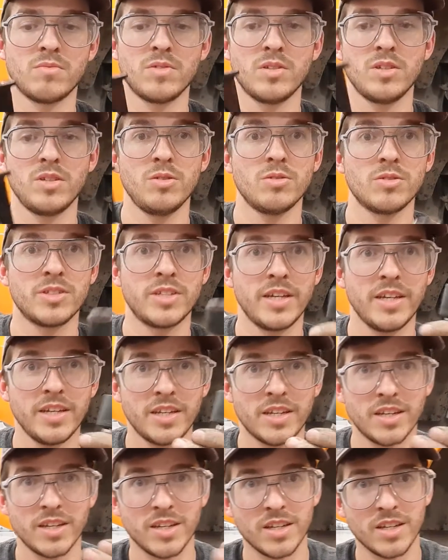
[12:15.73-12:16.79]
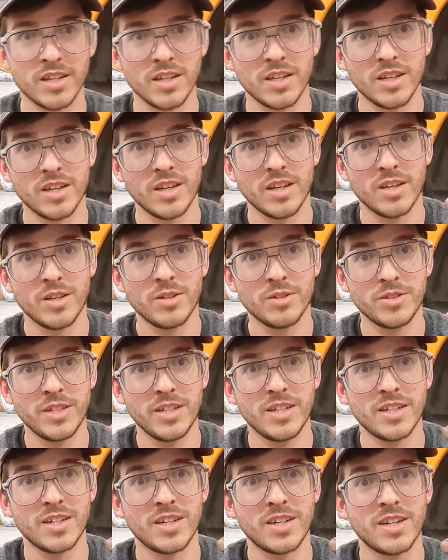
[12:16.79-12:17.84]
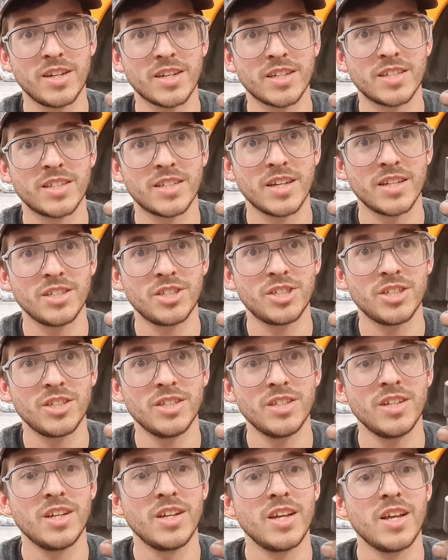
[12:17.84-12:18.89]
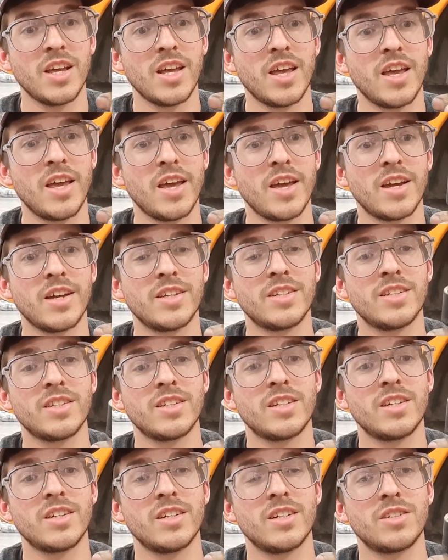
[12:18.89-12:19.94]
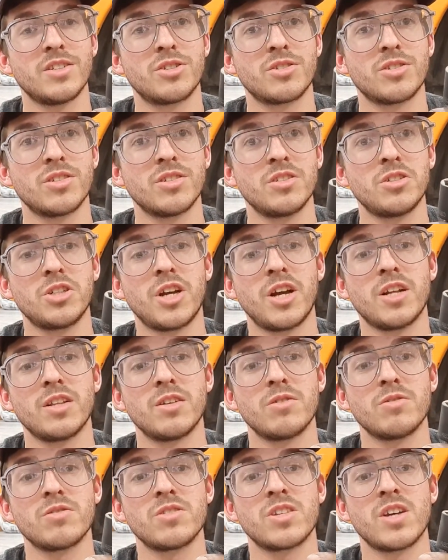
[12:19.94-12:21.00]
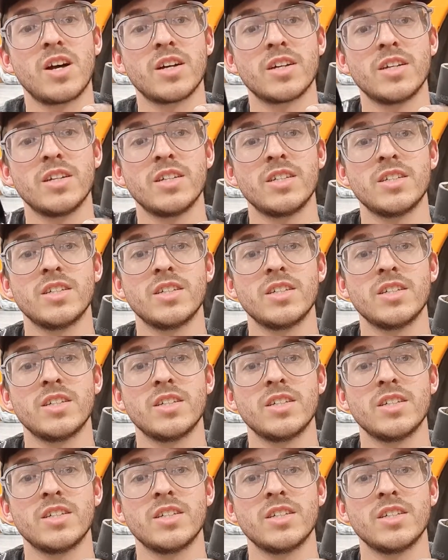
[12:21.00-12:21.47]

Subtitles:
You'll need an extension and a shallow socket.